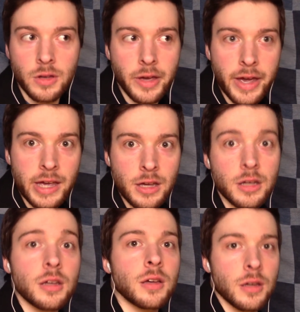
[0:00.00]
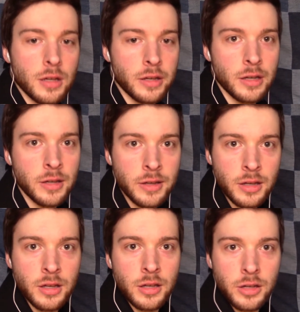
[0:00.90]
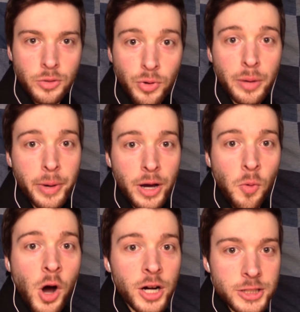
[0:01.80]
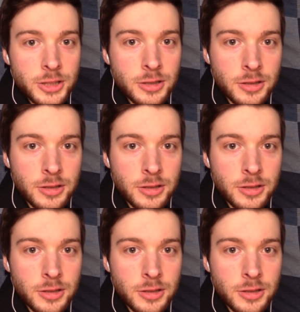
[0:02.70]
Hey, you want to buy a watch?